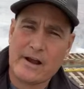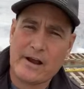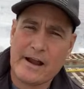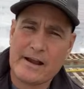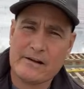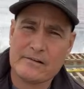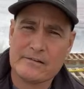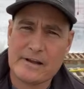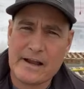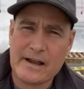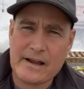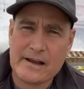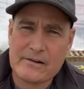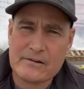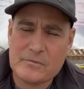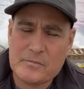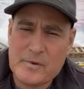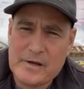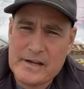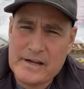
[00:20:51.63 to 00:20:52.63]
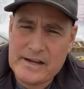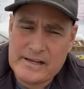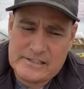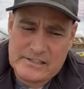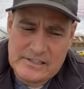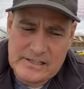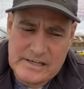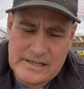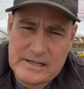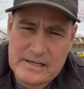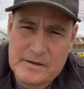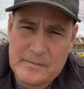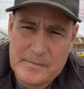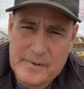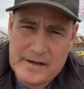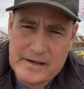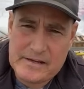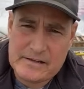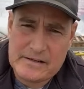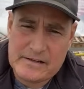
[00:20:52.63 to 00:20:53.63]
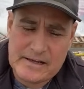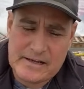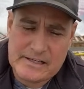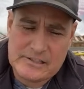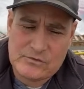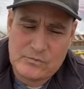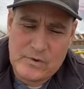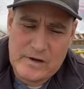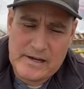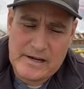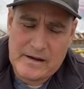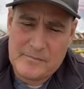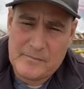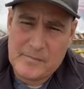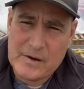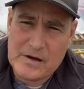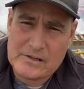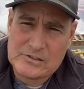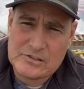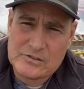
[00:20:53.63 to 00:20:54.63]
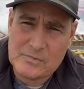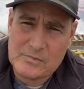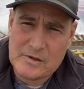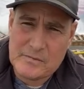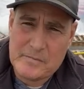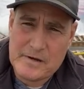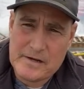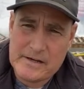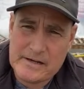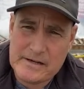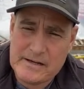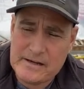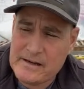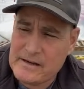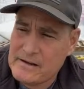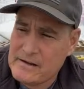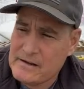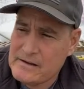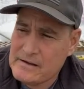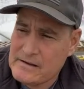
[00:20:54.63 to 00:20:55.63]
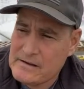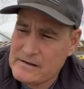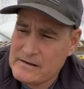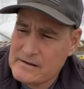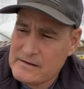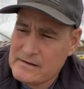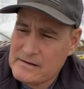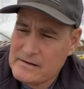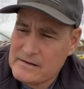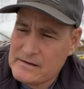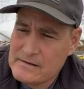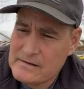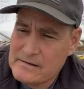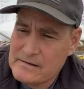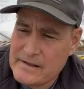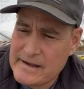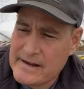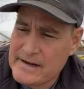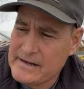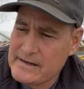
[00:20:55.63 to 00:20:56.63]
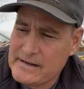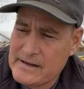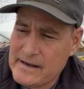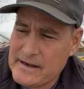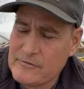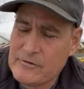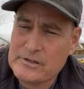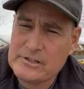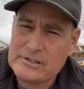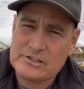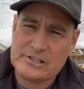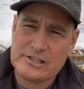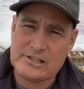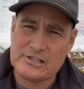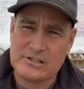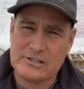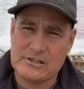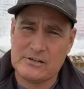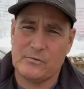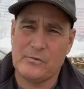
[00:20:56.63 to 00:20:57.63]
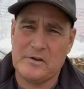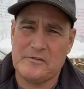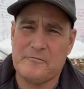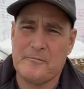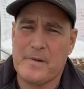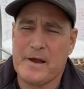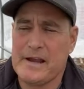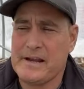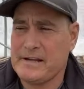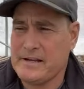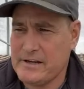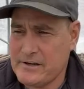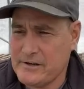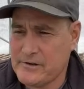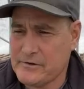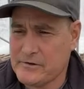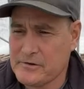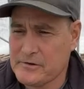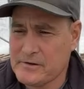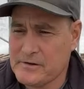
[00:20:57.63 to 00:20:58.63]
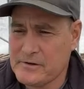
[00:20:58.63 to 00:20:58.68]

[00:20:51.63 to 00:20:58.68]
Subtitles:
out how to be as independent as we can possibly be. That every decision that we've made here,